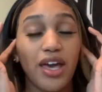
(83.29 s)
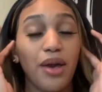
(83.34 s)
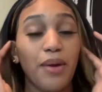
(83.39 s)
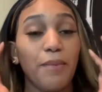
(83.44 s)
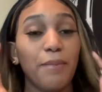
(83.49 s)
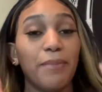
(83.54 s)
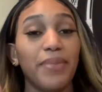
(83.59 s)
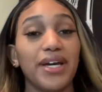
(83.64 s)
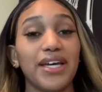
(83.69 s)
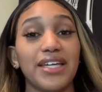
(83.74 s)

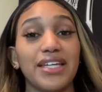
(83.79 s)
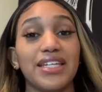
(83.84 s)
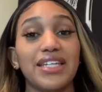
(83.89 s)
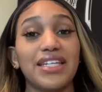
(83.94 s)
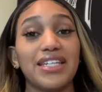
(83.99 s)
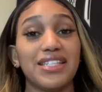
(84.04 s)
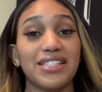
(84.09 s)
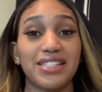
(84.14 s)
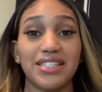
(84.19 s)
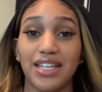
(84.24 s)
but it
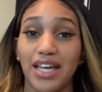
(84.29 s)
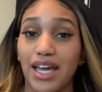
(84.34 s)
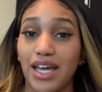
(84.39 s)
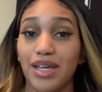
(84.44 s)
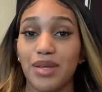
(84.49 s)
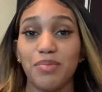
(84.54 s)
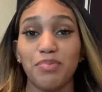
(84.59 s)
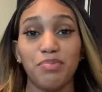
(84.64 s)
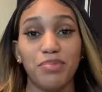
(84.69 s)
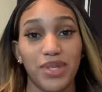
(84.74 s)
is not
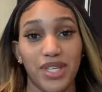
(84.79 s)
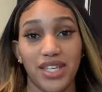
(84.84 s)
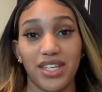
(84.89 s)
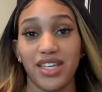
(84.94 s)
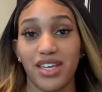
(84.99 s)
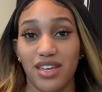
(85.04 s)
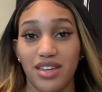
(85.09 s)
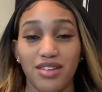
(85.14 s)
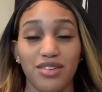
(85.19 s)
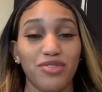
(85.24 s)
big
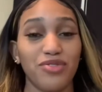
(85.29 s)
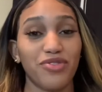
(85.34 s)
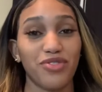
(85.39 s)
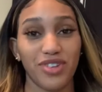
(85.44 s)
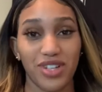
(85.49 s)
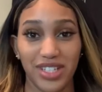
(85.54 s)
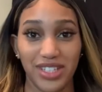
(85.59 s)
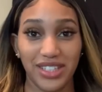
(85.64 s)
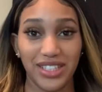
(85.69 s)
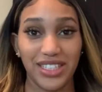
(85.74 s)
head
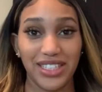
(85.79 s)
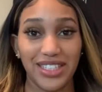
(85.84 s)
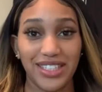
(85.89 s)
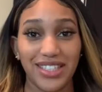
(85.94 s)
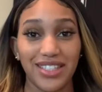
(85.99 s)
friendly.